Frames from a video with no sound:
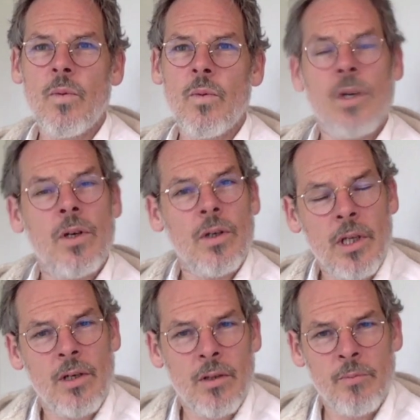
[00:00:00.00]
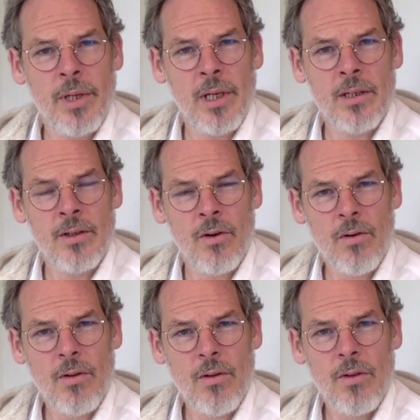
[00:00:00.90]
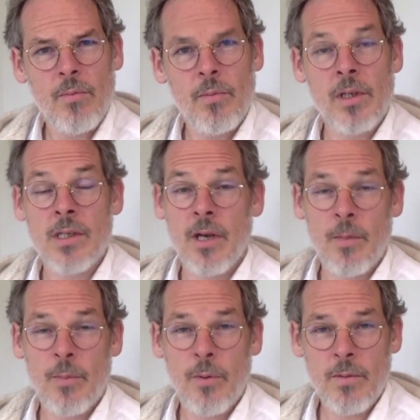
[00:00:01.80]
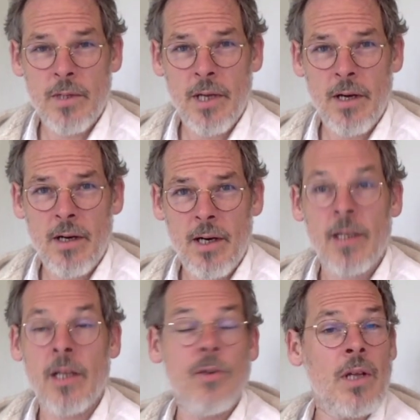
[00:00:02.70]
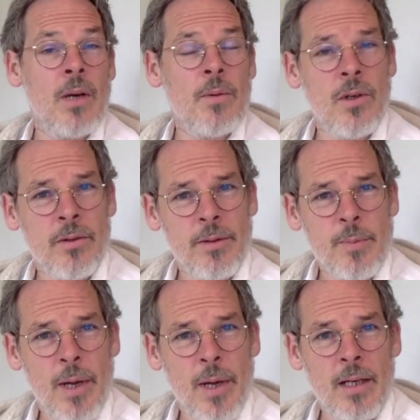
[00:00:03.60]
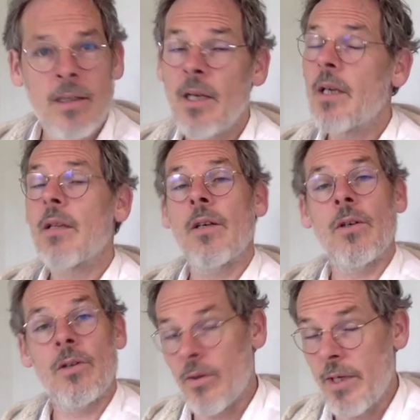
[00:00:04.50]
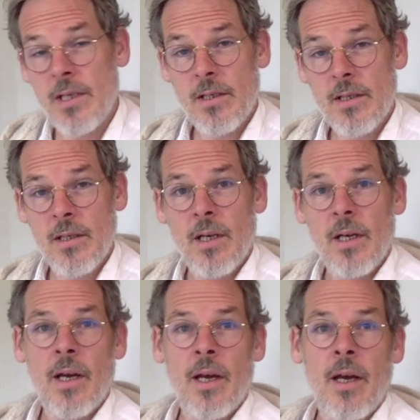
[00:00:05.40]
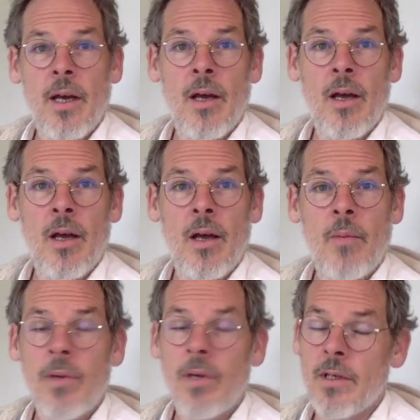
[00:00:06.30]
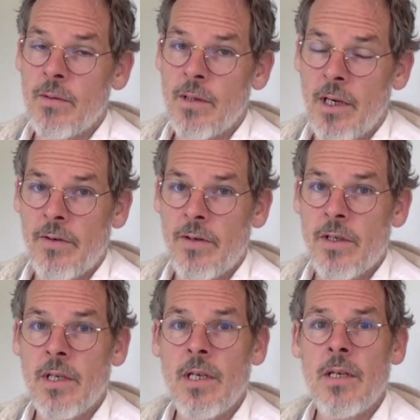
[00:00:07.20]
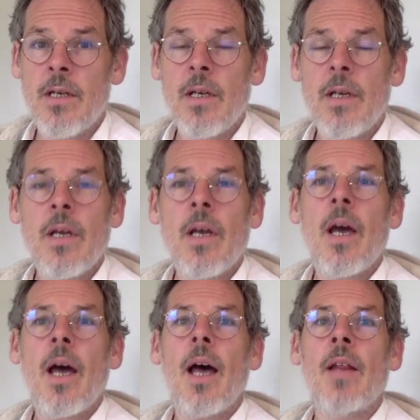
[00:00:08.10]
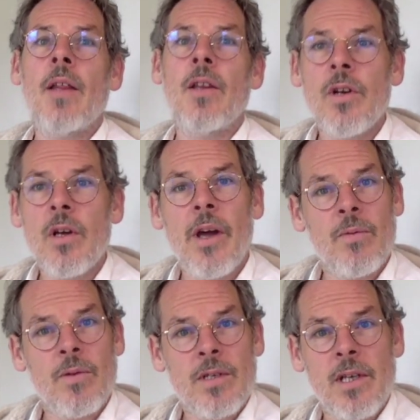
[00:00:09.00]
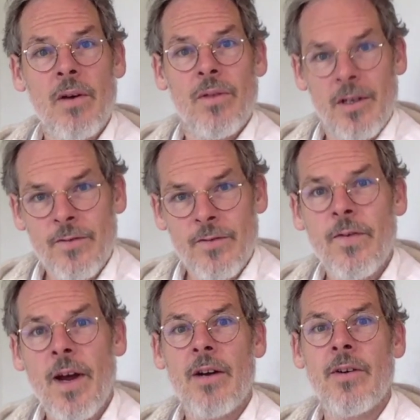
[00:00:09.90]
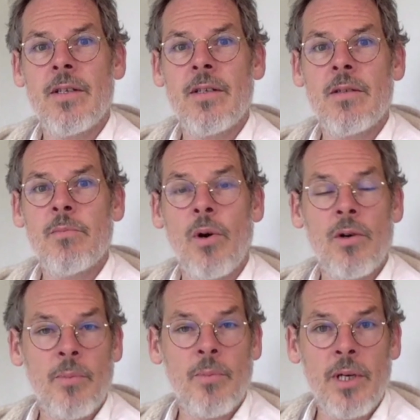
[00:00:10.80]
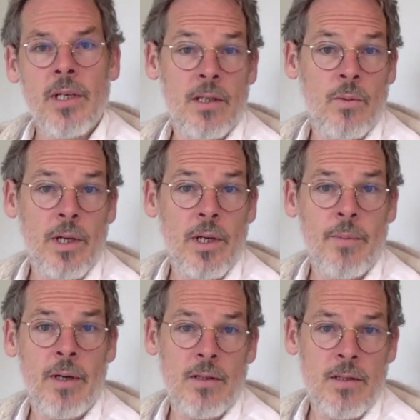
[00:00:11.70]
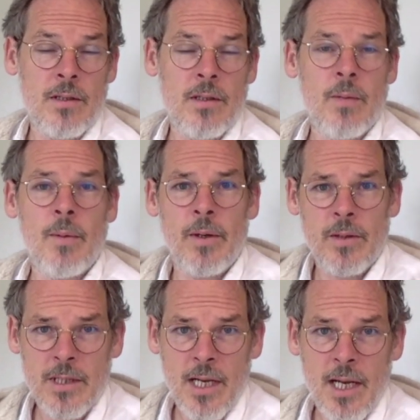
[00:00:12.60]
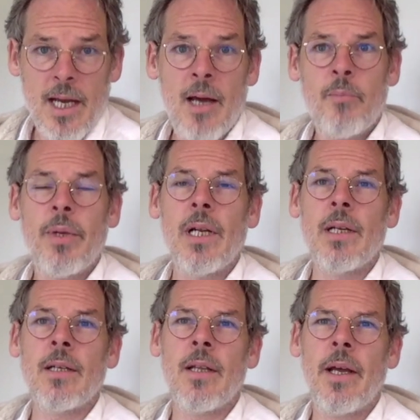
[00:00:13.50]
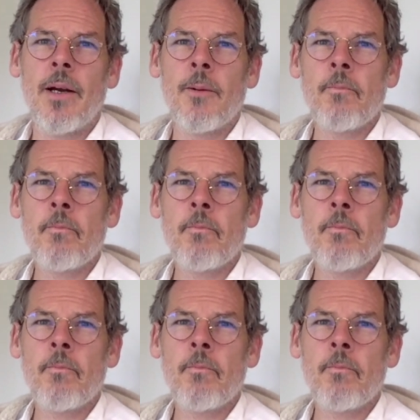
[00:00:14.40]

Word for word: we could they couldn't build north because the airport was there and they knew that was going to expand. They couldn't go east uh, because you're the Irish Sea. And the only way was south as far as Bohernabreena and the Wicklow Mountains, the Dublin Mountains, and build in there.